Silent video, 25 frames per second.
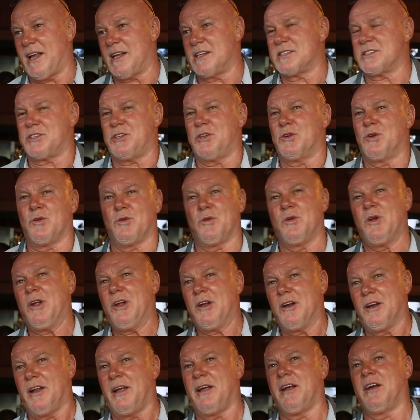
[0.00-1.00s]
as, you know,
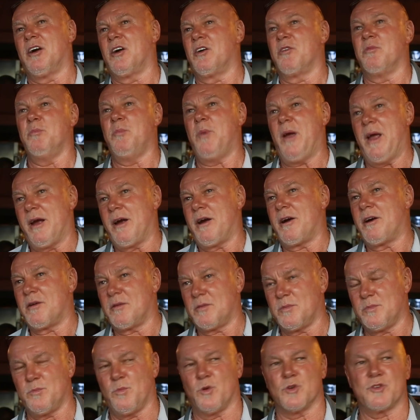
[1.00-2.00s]
like our mayor
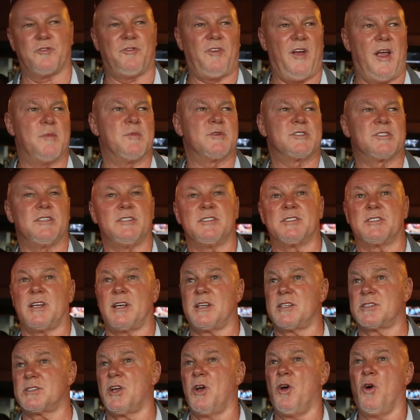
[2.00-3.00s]
most famously
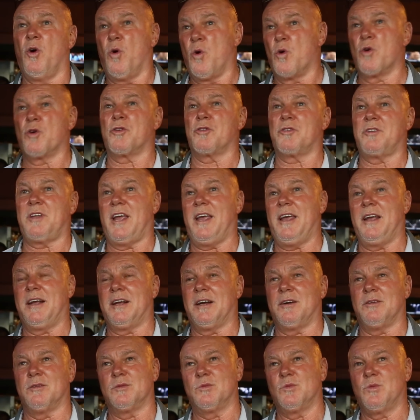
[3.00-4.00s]
says, order
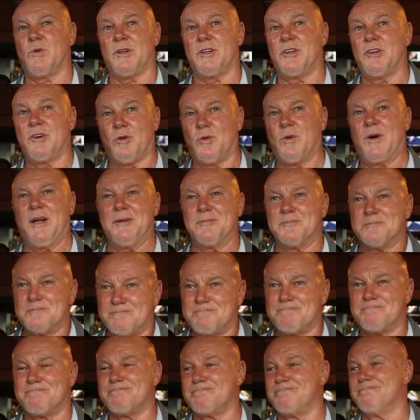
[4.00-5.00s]
takeout. Well, you know what?
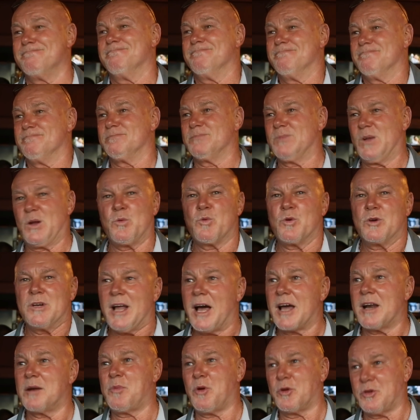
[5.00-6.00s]
We're
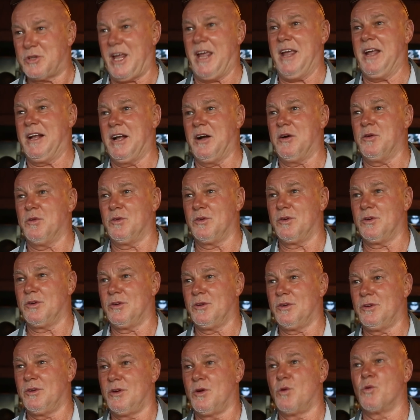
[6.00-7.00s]
not about takeout.
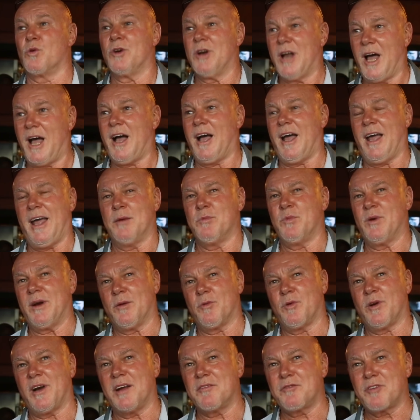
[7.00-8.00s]
We're not. And
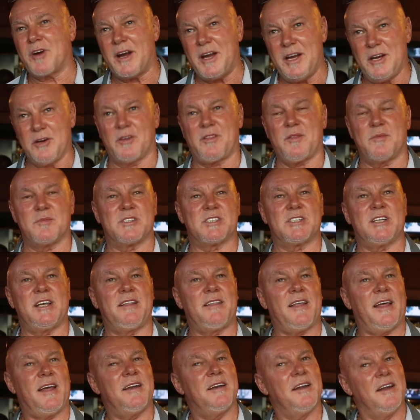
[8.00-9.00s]
whenever I hear them say
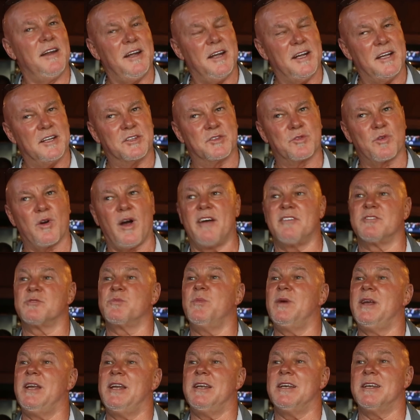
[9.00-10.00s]
that, it drives
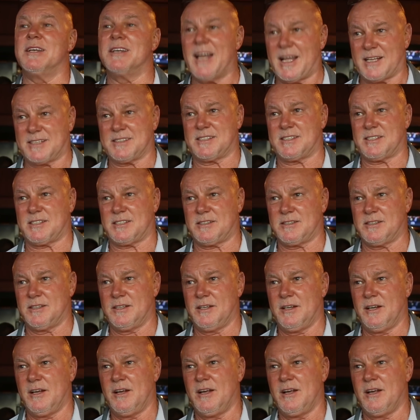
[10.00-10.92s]
me nuts.